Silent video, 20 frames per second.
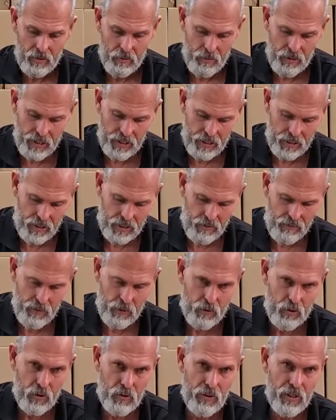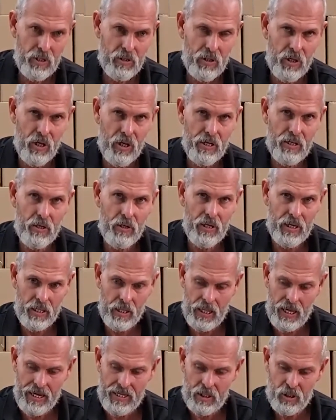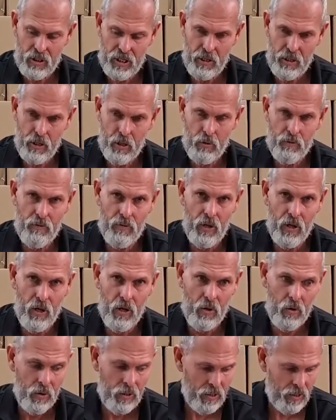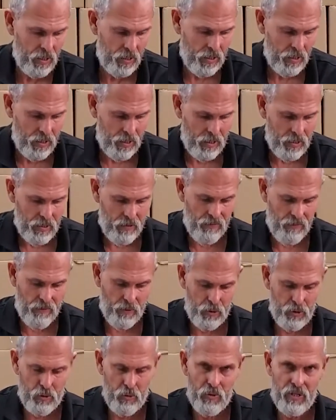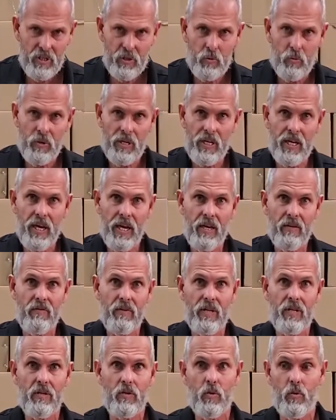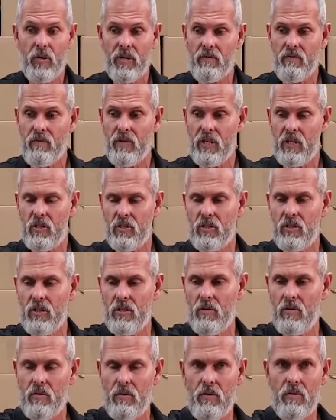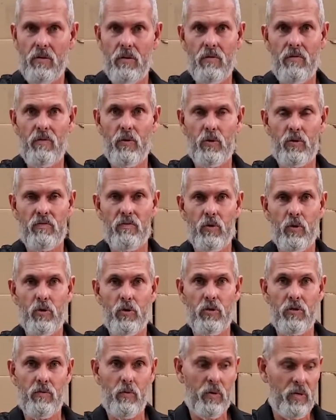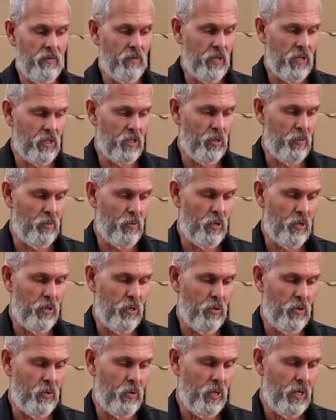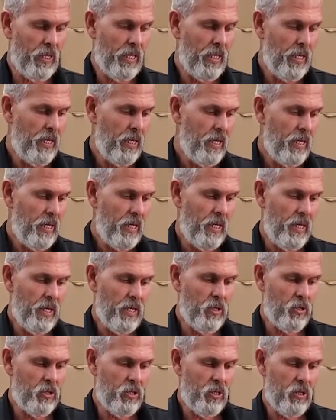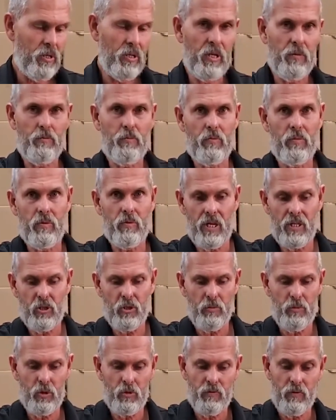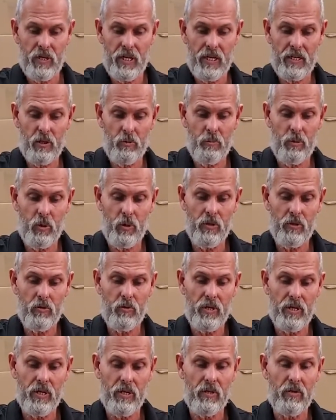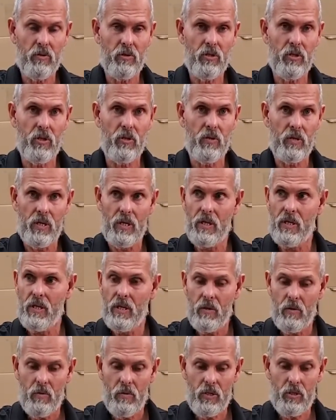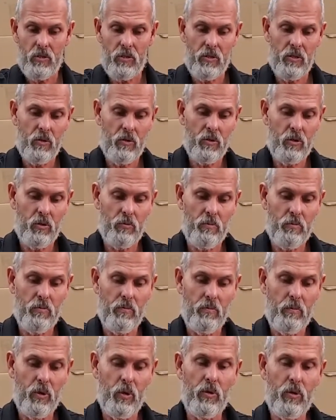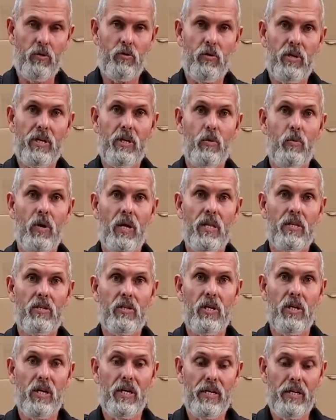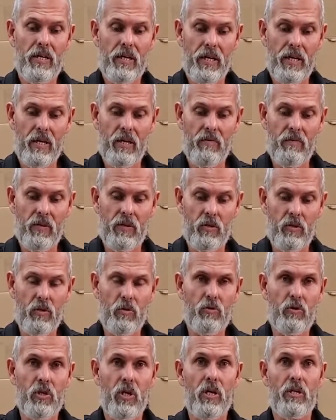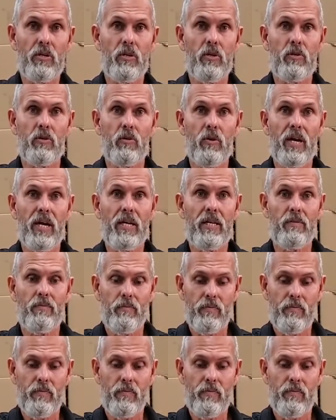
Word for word: But if you turn this on, you get lights and no flow. The first reason we gave in Quick Fix, the first version of Quick Fix number two, is that customers forget to pull the trigger. So what you do is you pull the trigger while it's on, and if it turns on, you're great.